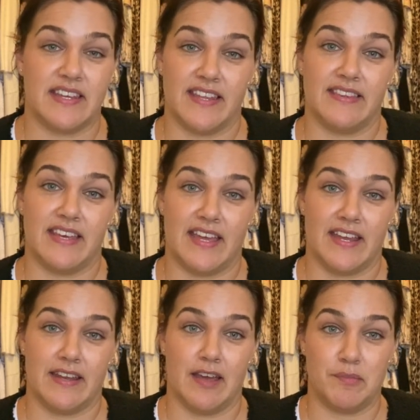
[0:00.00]
And
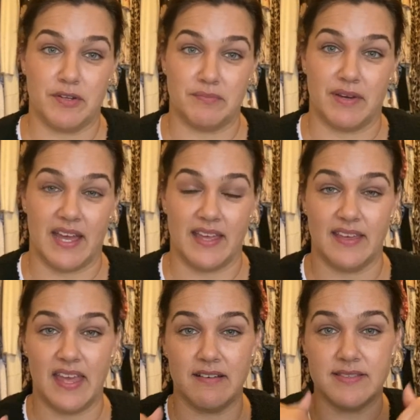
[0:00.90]
then I put my
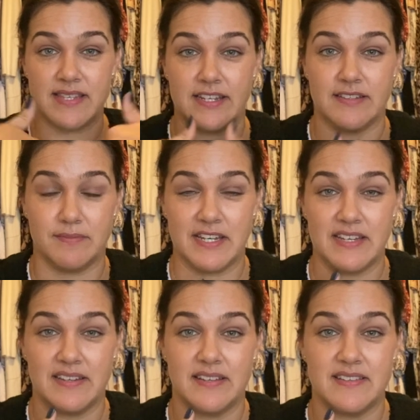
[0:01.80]
heels under
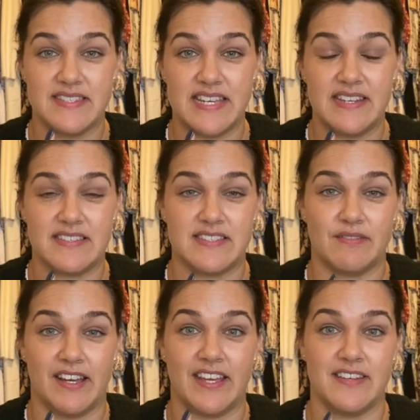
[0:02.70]
my seat so
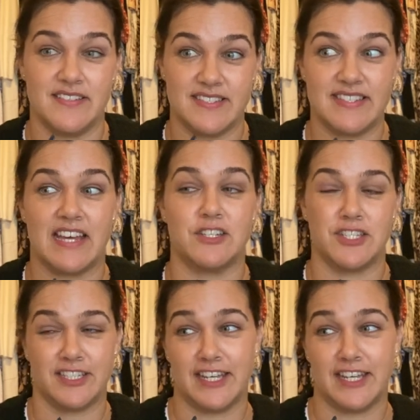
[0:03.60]
I can just touch it,